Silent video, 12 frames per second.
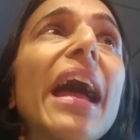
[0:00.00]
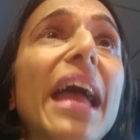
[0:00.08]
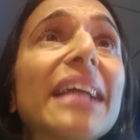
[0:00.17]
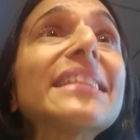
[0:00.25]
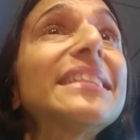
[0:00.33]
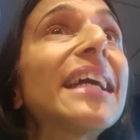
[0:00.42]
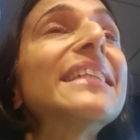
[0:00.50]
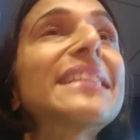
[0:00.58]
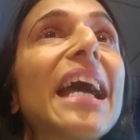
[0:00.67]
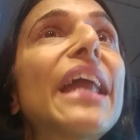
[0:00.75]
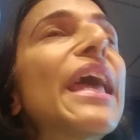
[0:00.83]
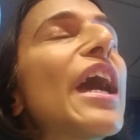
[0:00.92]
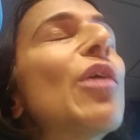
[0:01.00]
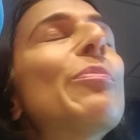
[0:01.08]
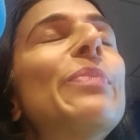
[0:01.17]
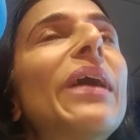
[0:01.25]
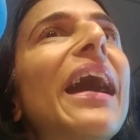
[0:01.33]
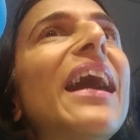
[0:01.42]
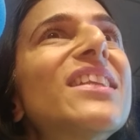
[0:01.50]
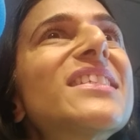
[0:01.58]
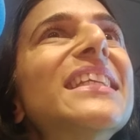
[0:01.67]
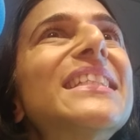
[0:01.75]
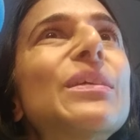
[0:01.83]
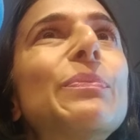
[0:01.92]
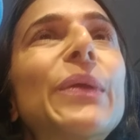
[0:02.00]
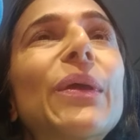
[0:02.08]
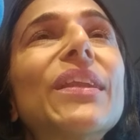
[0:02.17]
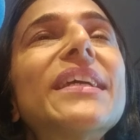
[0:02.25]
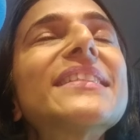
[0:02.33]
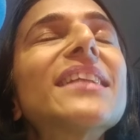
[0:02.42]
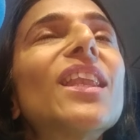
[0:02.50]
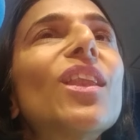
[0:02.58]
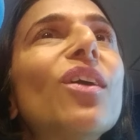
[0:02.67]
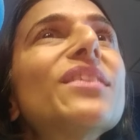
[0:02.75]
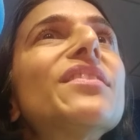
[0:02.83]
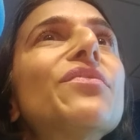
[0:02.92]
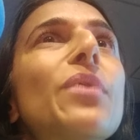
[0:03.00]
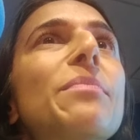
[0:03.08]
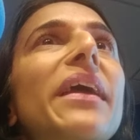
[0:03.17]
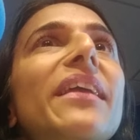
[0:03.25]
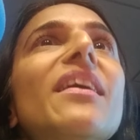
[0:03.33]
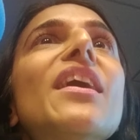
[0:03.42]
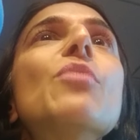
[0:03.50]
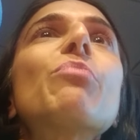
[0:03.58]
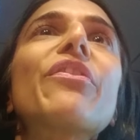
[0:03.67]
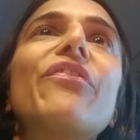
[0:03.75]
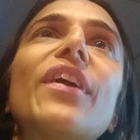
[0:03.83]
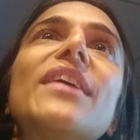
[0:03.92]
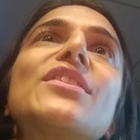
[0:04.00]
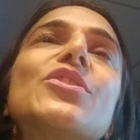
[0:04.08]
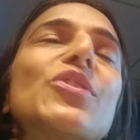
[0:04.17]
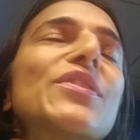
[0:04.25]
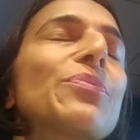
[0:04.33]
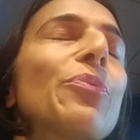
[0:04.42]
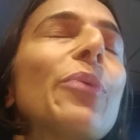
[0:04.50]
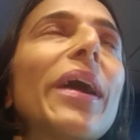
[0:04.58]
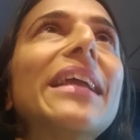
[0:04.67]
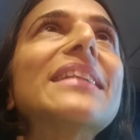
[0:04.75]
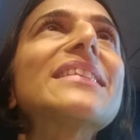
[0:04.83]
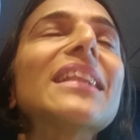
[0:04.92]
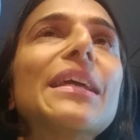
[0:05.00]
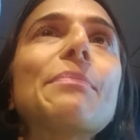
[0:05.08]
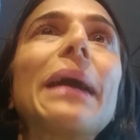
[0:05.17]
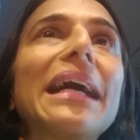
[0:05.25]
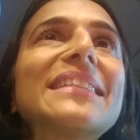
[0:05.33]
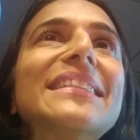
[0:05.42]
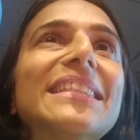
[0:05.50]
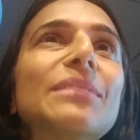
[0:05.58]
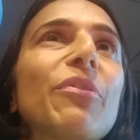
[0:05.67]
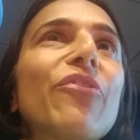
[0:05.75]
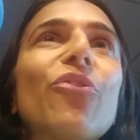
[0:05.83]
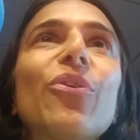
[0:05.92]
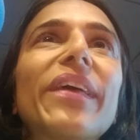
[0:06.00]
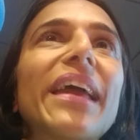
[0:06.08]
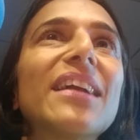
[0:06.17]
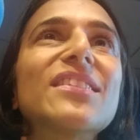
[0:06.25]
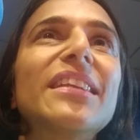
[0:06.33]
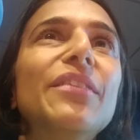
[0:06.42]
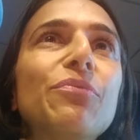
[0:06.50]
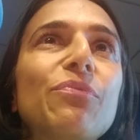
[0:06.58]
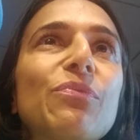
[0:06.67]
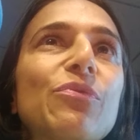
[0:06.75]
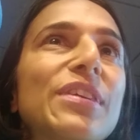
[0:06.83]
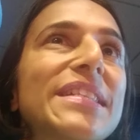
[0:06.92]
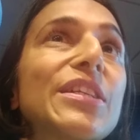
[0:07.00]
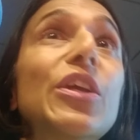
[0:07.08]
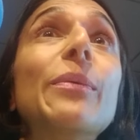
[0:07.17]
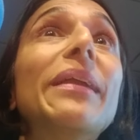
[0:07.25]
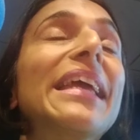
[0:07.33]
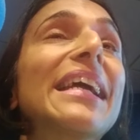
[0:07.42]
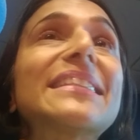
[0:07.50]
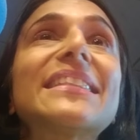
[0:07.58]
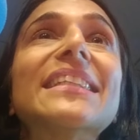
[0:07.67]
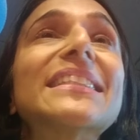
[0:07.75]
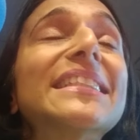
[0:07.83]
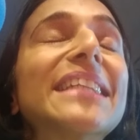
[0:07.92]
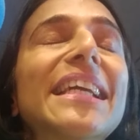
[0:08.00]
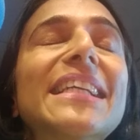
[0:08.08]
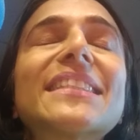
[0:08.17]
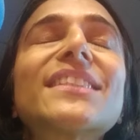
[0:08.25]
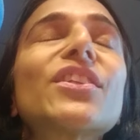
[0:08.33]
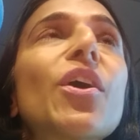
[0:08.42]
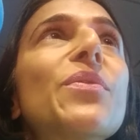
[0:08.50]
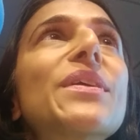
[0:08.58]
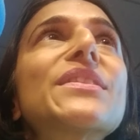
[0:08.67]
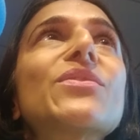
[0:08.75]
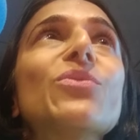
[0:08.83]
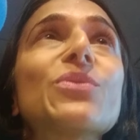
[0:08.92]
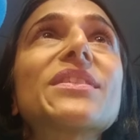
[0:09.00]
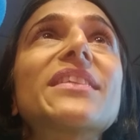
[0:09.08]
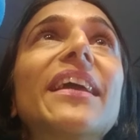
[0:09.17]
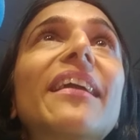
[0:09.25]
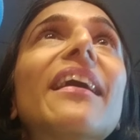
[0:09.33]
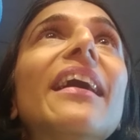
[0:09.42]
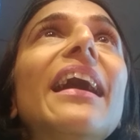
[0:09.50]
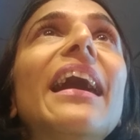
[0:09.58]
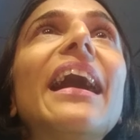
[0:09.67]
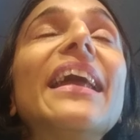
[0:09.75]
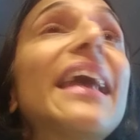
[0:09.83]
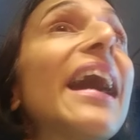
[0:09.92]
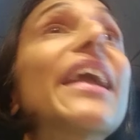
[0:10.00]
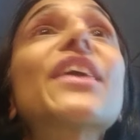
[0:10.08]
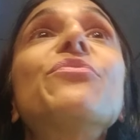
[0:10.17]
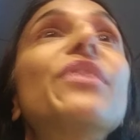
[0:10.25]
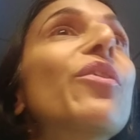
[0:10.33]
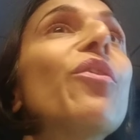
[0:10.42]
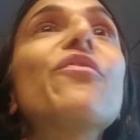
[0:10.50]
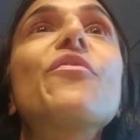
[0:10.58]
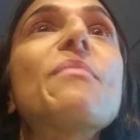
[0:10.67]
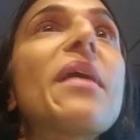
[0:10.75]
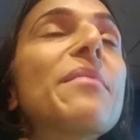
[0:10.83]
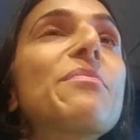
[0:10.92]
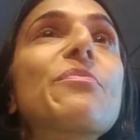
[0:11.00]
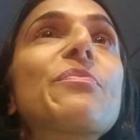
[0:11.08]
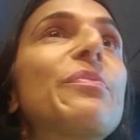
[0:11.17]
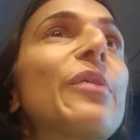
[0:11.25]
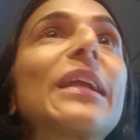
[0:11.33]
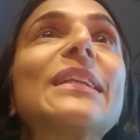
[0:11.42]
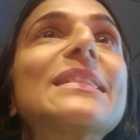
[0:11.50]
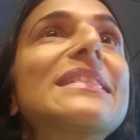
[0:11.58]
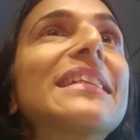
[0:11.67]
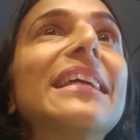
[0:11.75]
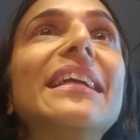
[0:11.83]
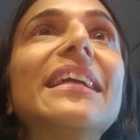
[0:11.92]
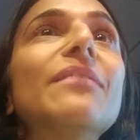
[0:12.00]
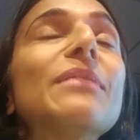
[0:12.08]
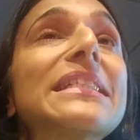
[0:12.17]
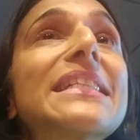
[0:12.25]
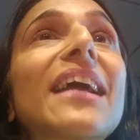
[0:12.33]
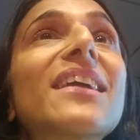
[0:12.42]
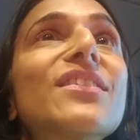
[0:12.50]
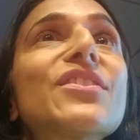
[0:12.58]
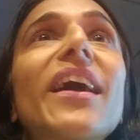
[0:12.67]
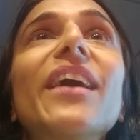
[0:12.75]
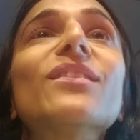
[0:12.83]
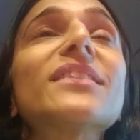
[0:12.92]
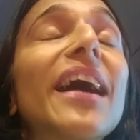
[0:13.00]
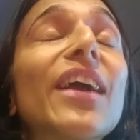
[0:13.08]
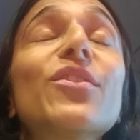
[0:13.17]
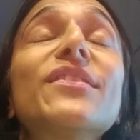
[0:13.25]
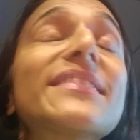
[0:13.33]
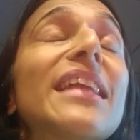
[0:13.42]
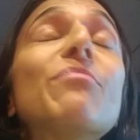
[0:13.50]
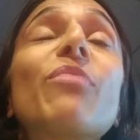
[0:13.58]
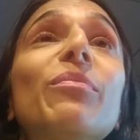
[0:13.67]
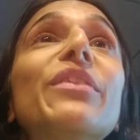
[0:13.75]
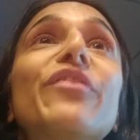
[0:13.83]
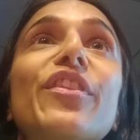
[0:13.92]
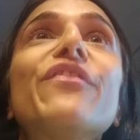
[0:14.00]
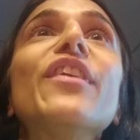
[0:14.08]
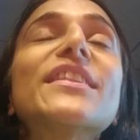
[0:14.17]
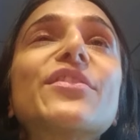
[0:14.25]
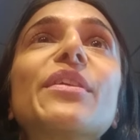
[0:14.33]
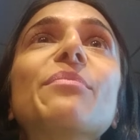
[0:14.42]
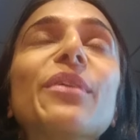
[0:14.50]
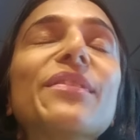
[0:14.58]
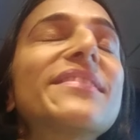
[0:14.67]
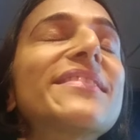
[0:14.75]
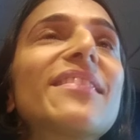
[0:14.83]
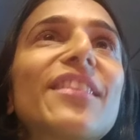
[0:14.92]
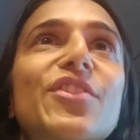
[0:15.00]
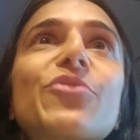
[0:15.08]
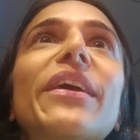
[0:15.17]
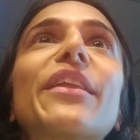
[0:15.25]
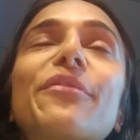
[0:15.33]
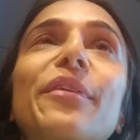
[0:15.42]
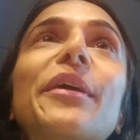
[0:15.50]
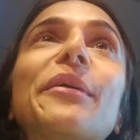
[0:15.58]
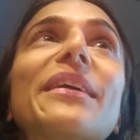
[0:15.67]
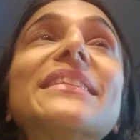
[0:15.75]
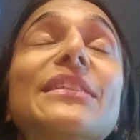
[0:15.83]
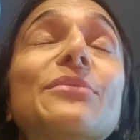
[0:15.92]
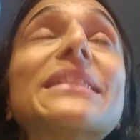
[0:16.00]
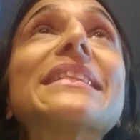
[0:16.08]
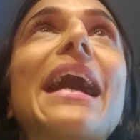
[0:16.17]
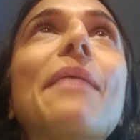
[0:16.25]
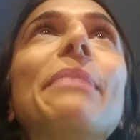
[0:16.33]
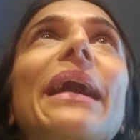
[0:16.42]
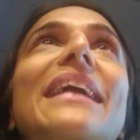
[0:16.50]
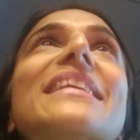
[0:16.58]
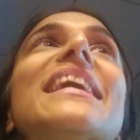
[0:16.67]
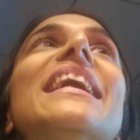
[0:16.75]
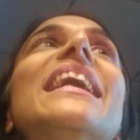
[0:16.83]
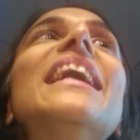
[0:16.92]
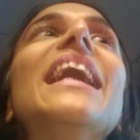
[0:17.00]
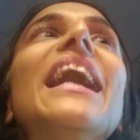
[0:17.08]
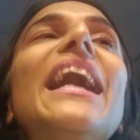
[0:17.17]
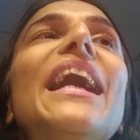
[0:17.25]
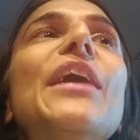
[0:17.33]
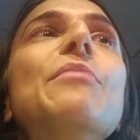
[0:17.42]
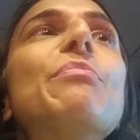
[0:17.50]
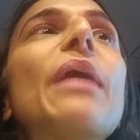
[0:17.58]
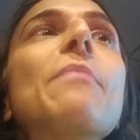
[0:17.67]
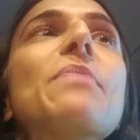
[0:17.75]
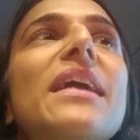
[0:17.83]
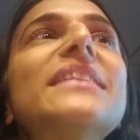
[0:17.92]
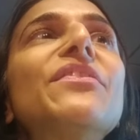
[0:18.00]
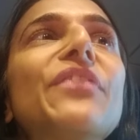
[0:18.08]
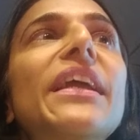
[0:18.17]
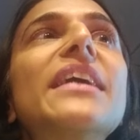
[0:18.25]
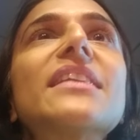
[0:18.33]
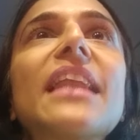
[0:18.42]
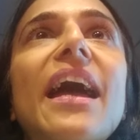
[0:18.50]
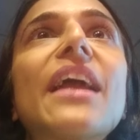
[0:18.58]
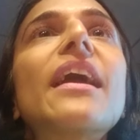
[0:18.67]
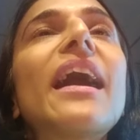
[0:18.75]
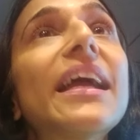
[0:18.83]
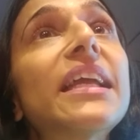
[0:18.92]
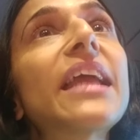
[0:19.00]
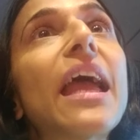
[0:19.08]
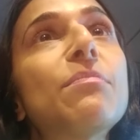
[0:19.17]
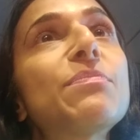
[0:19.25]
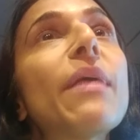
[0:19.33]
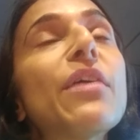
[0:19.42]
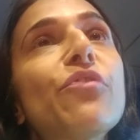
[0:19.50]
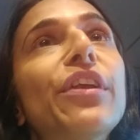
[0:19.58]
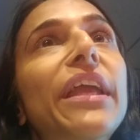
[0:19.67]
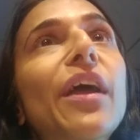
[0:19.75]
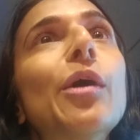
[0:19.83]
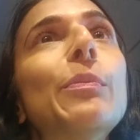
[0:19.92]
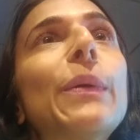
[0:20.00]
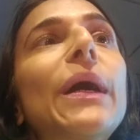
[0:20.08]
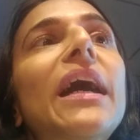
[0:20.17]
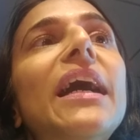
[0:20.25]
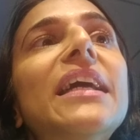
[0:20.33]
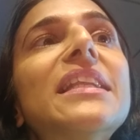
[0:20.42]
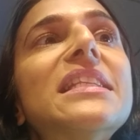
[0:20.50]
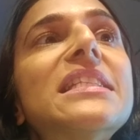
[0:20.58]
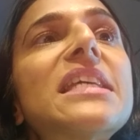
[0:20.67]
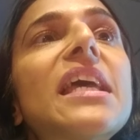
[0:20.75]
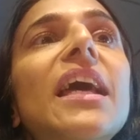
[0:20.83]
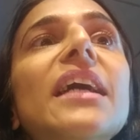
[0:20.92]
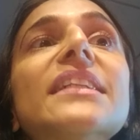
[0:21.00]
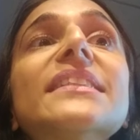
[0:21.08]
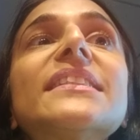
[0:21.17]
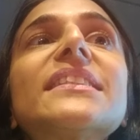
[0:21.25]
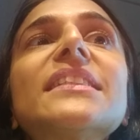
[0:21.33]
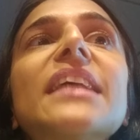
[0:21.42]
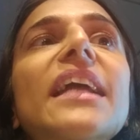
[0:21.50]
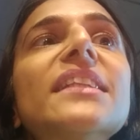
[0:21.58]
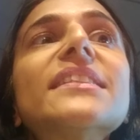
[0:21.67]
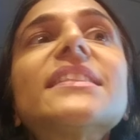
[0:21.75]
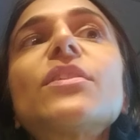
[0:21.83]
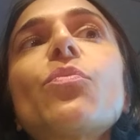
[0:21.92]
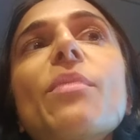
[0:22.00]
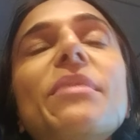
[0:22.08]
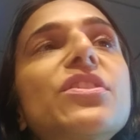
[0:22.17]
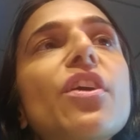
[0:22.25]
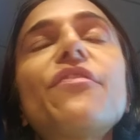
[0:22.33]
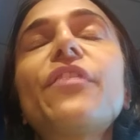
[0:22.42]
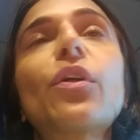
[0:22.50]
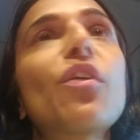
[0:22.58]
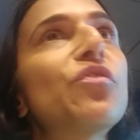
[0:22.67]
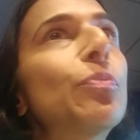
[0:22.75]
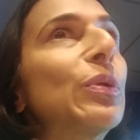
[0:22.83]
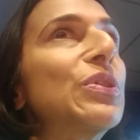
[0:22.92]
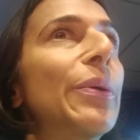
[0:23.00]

exercise can help, but actually, to be honest, a lot of women prefer to just wait till it passes before they actually resume any exercise, because it is so exhausting. And I can recall from my pregnancy, my second child, I could have slept probably for the first 3 months straight through, because it was that bad. But I persevered, and I kept my running up, and some women don't feel comfortable